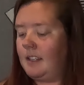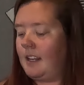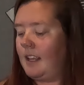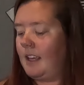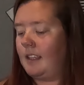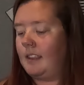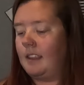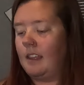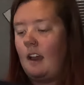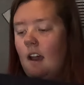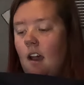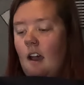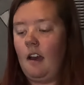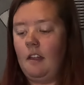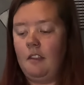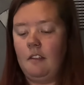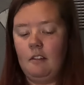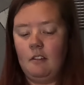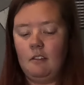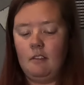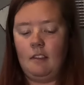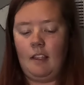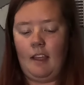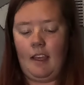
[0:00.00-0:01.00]
take the
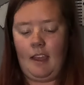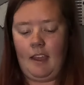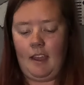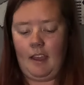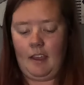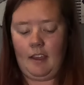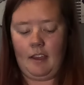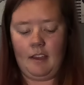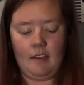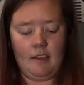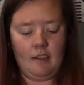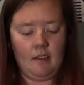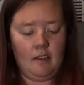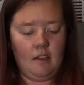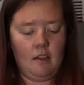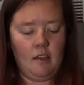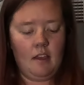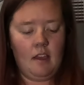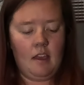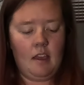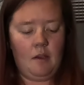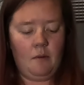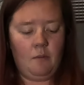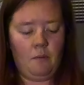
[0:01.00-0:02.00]
other leg
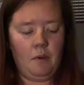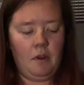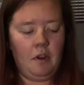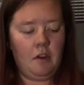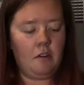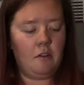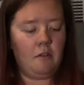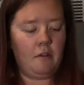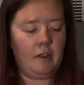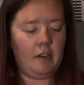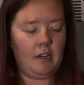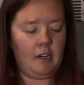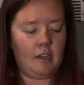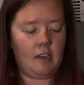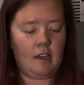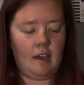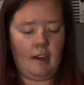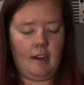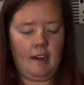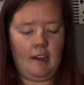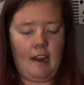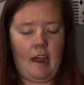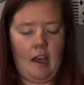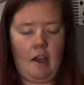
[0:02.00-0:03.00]
and we're going to cut
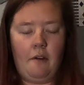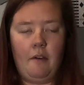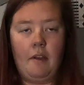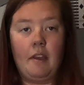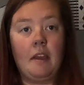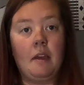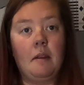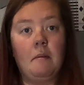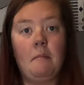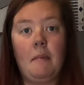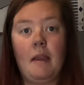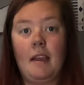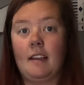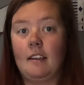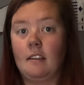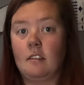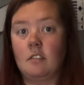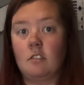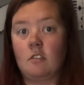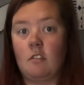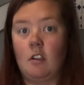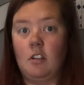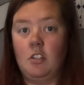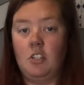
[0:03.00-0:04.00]
it out and make a
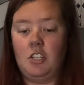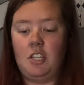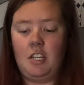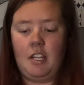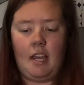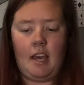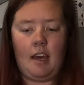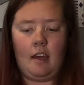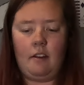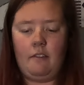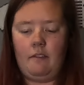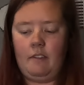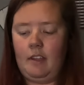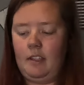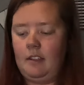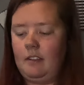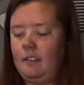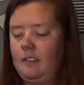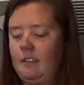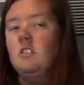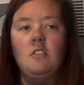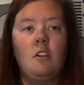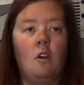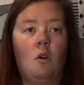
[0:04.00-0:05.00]
scrunchie out of it.
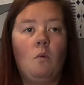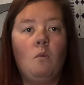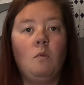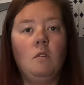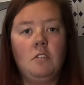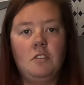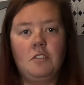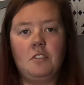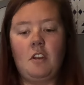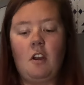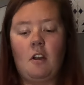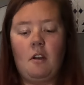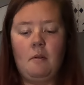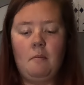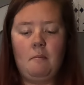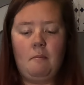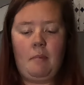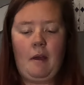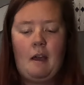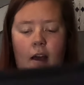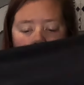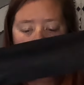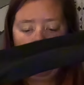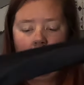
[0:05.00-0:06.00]
So we'll start
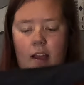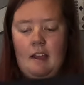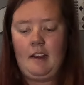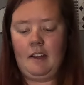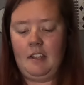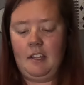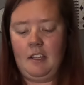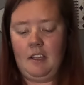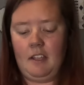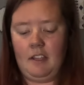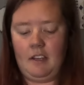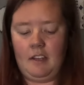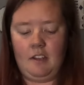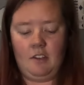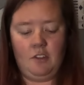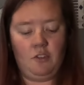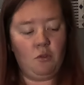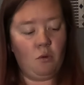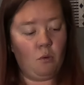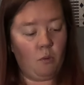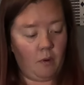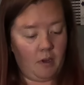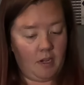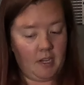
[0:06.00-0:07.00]
by, I need
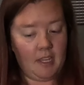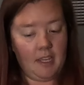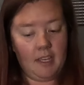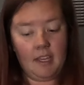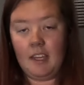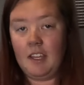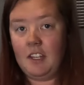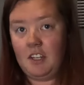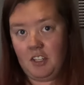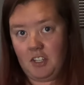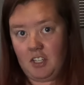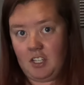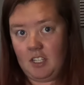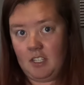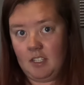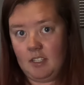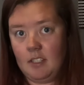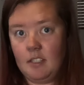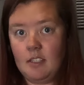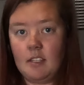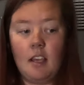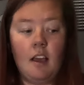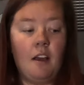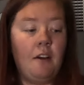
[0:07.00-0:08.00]
20
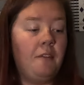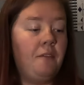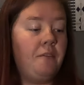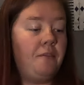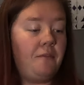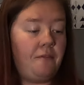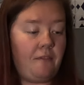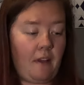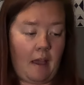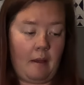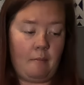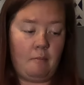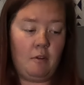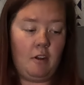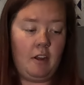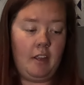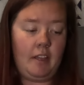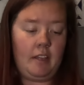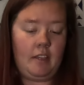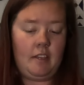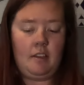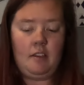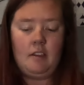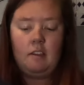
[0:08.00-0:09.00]
inches of
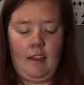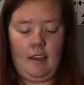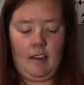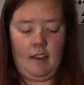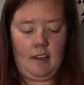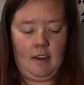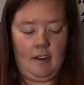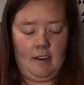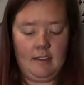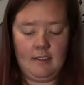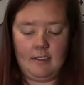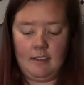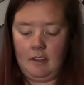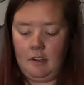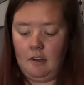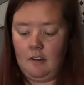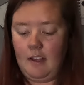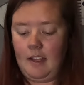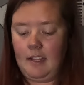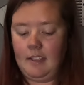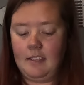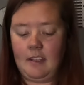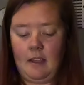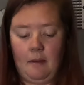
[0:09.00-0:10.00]
fabric. And as a little
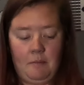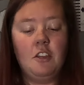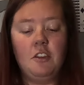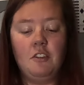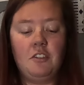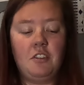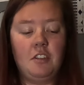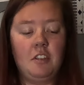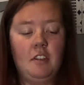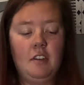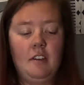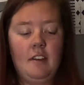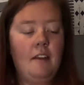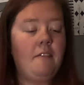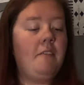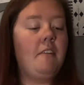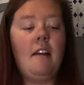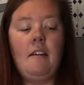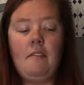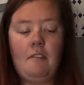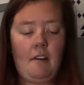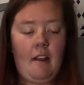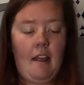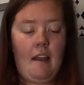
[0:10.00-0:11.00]
heads up, you should never
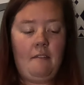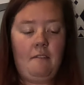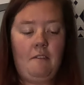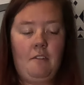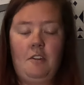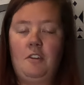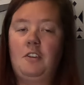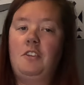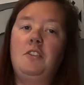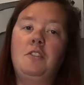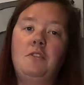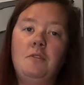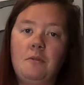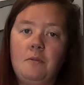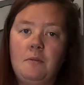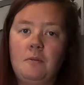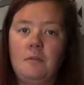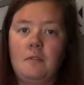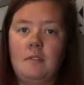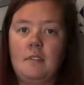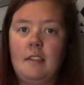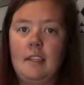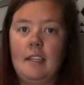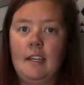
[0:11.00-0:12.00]
ever
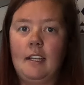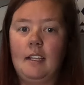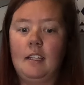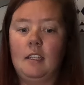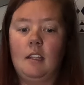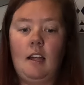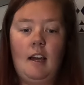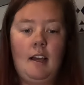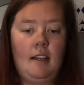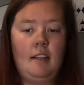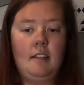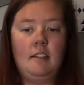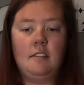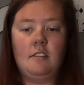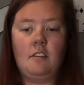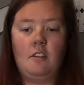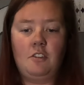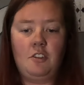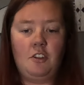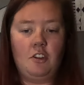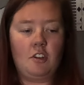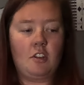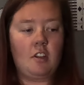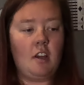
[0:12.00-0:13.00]
use the lines on
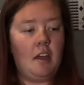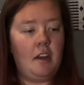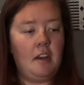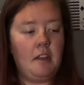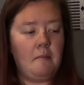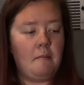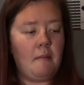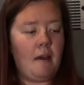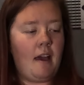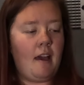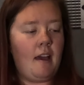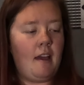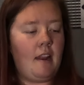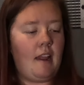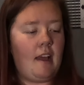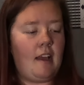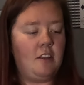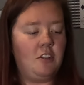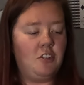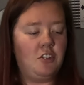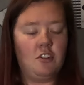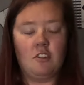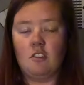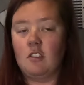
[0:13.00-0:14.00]
your cutting mat
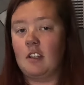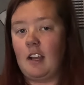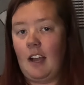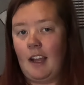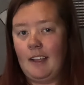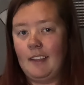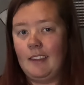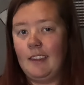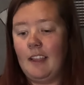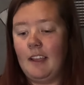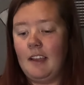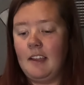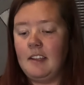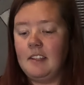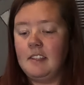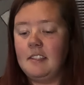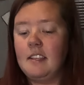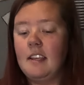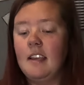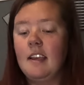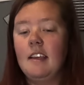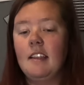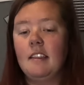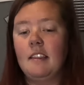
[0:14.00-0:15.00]
as your guidelines.
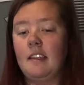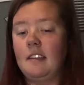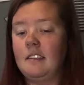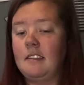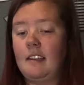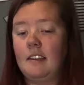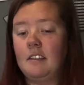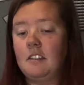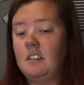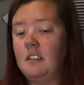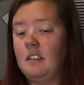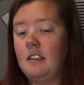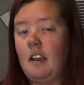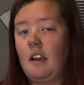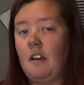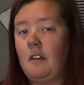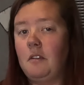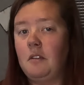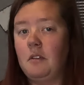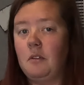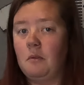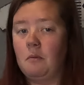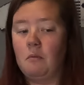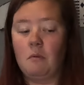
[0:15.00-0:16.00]
That is actually how
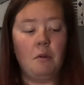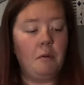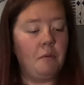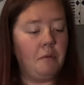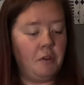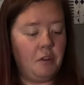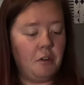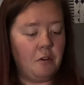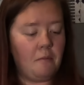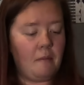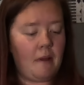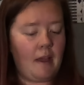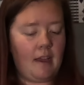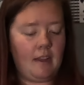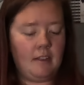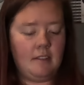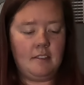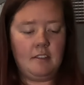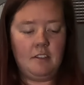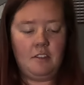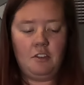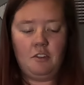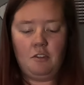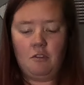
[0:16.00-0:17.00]
you ruin your mats,
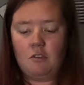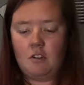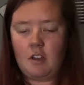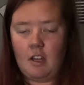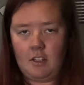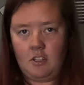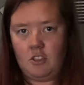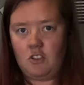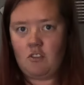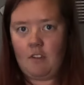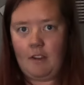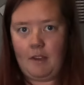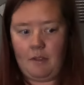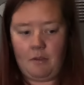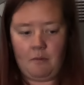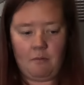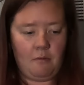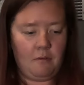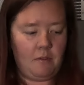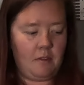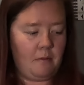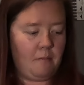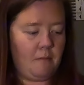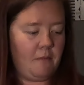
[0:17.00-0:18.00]
and you'll cut straight
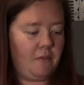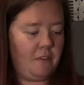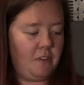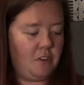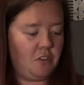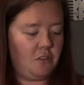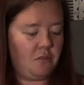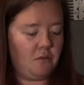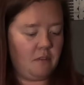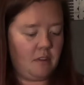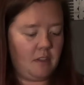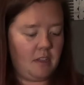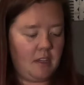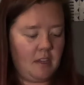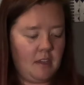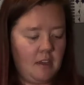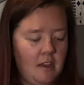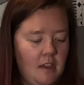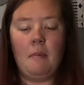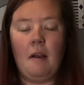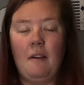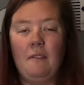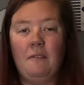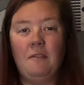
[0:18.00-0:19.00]
through them eventually.
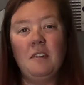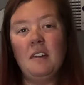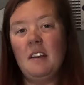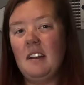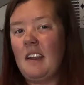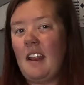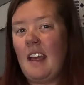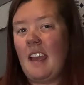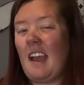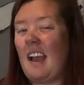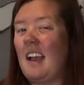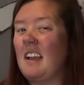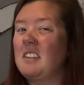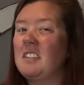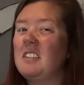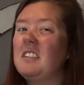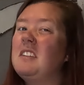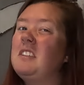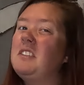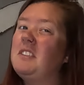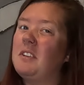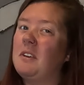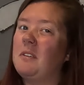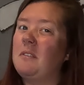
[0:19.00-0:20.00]
But for today, I
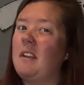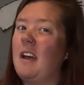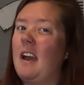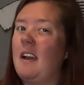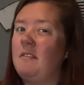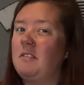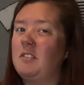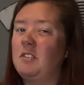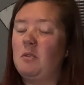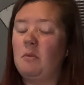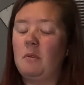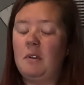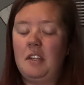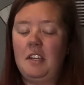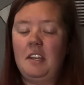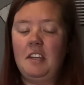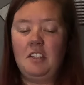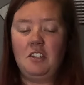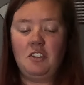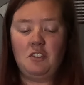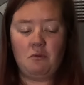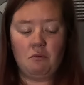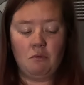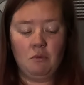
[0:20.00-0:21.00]
actually don't have a
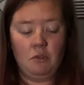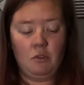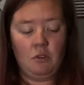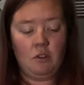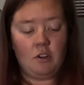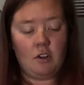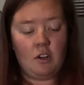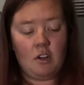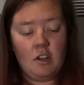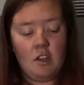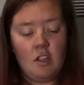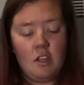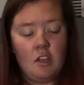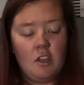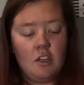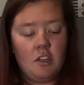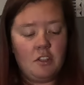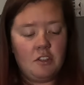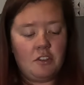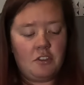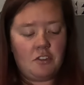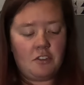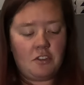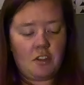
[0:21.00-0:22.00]
20-inch ruler,
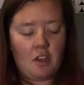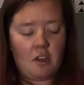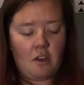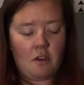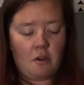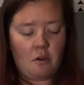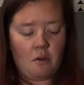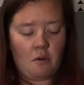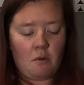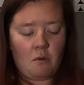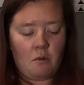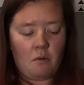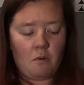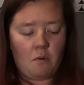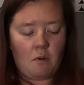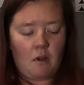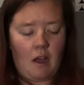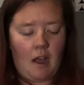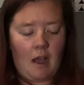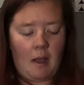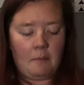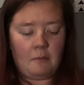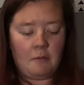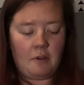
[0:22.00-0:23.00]
so
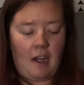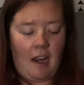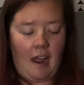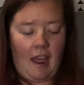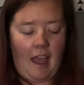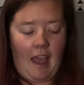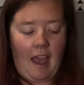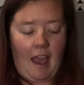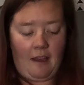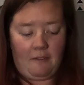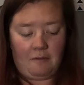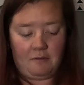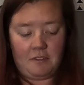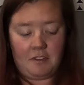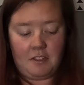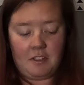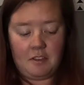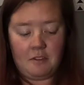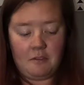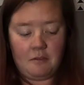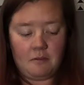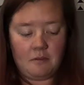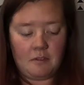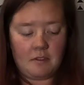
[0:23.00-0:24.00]
I'm gonna have to
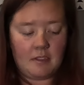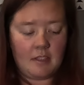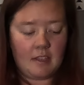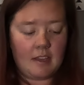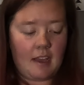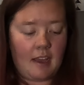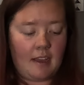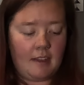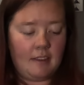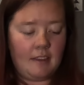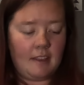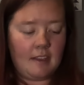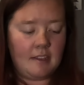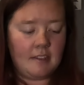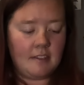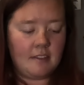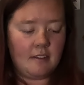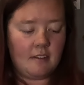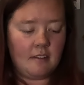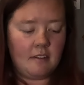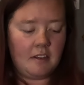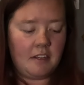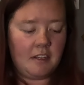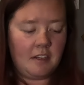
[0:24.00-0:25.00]
use the guidelines
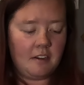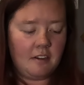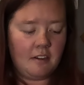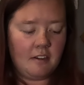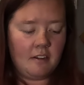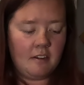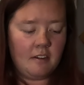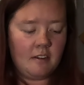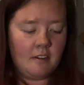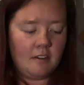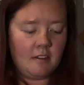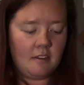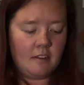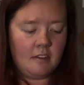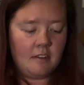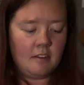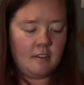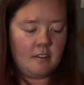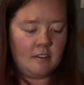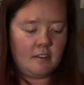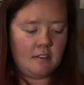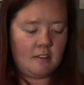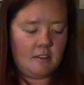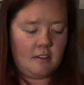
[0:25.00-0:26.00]
on here.
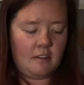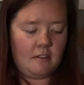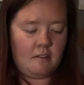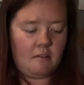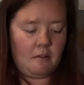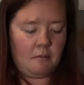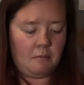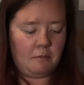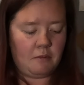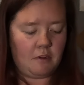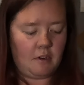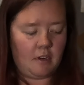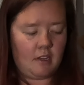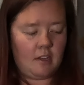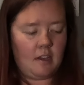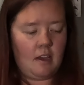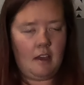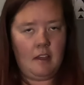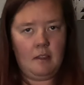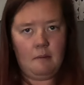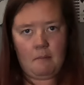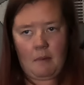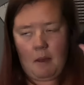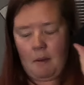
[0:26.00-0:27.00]
So I'm gonna
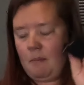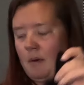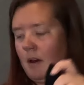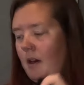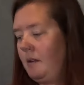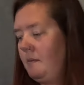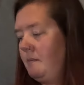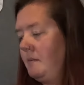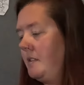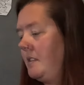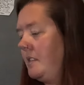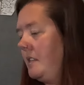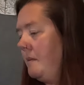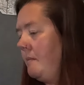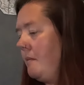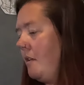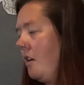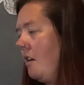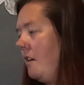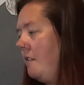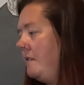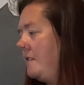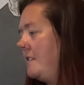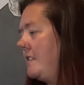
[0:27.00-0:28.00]
cut my bottom seam
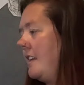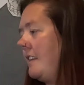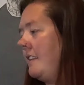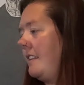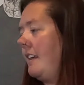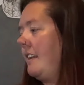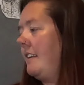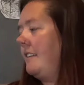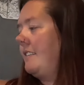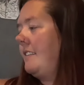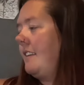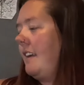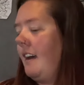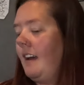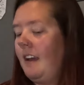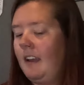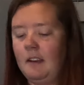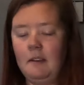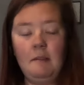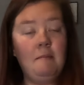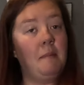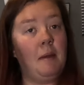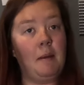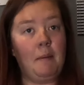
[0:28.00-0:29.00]
off, set that
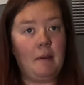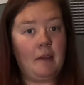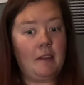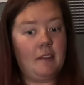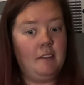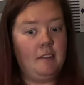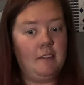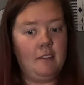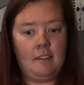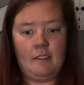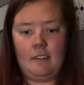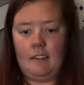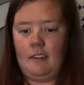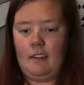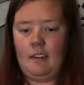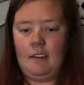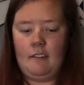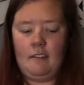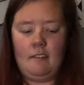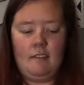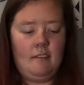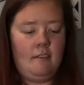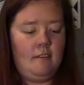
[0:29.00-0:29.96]
aside, maybe I can use it later.